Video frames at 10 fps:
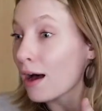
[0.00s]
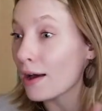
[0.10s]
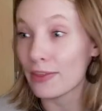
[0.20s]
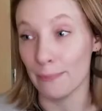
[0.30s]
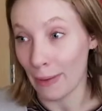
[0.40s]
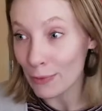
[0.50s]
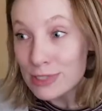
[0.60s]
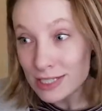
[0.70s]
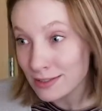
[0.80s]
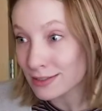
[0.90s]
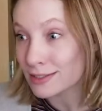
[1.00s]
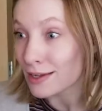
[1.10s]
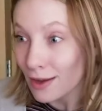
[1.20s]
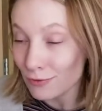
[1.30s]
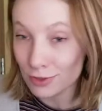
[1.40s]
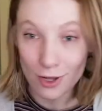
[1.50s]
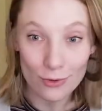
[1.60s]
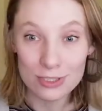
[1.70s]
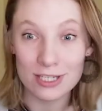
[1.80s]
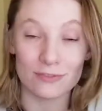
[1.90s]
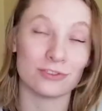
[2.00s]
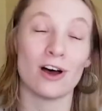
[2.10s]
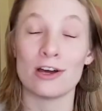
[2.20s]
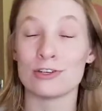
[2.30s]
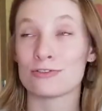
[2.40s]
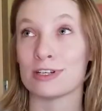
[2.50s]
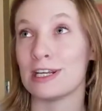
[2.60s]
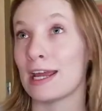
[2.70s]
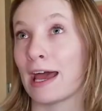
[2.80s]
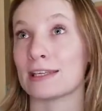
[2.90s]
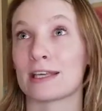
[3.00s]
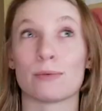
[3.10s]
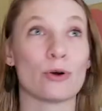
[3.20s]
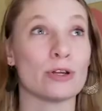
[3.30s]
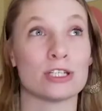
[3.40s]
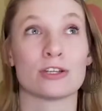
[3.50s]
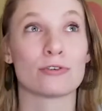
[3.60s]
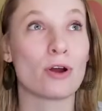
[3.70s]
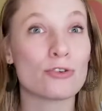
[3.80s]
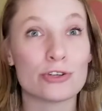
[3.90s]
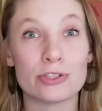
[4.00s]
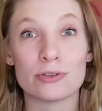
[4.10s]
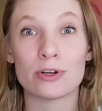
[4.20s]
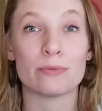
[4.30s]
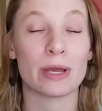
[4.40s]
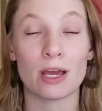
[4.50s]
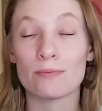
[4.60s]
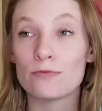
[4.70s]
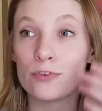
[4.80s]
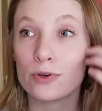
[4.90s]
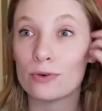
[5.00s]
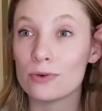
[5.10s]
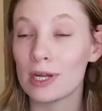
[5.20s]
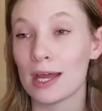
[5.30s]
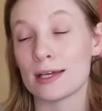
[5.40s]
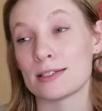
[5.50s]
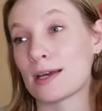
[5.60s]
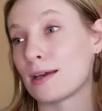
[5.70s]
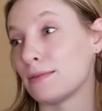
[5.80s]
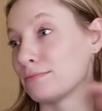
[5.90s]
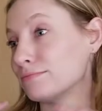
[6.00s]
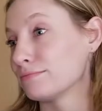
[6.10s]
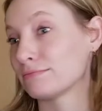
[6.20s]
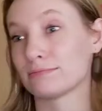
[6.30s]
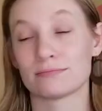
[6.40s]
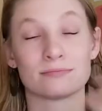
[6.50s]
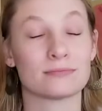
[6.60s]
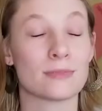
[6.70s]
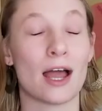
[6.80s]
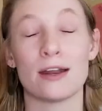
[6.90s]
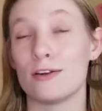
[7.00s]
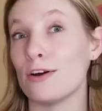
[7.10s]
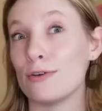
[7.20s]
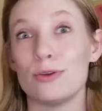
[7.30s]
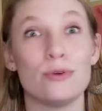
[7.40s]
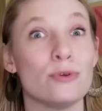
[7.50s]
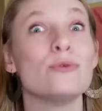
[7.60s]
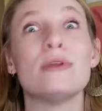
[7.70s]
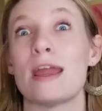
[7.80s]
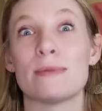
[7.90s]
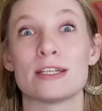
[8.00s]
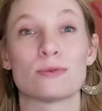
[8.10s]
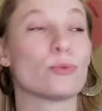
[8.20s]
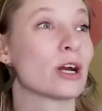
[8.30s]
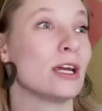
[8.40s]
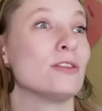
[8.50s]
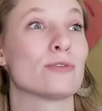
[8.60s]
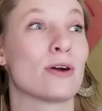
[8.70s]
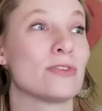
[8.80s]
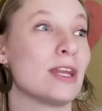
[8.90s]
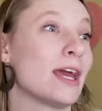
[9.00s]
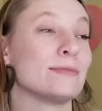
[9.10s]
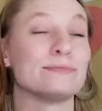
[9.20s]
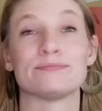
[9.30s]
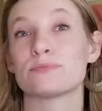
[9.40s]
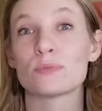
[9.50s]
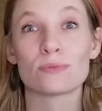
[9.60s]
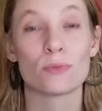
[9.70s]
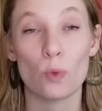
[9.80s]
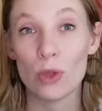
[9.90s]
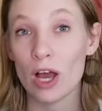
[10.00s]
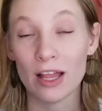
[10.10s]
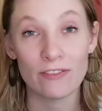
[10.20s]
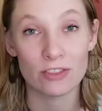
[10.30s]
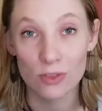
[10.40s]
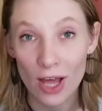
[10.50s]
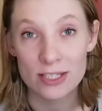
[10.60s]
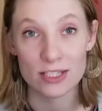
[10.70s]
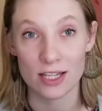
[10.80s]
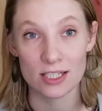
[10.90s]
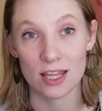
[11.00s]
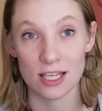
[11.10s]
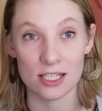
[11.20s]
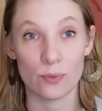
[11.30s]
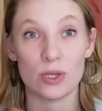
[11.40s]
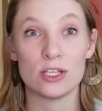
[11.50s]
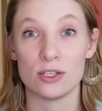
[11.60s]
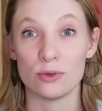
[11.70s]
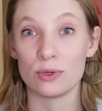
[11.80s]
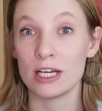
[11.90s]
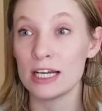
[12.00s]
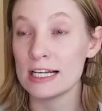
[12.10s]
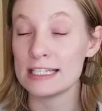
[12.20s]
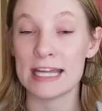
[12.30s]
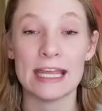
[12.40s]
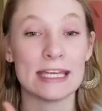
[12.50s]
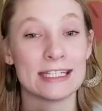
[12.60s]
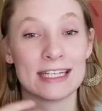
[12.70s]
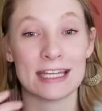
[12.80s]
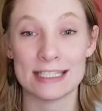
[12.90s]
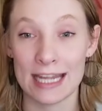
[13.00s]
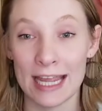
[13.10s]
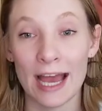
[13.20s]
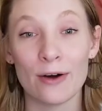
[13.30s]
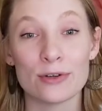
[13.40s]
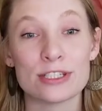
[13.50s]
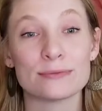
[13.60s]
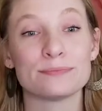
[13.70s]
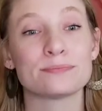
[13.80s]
all the mountains of loads of laundry, as I'm going to the grocery store to pick up food, as I'm, I don't know, you name it, working throughout the day. We all have lots and lots of things that we do day in and day out.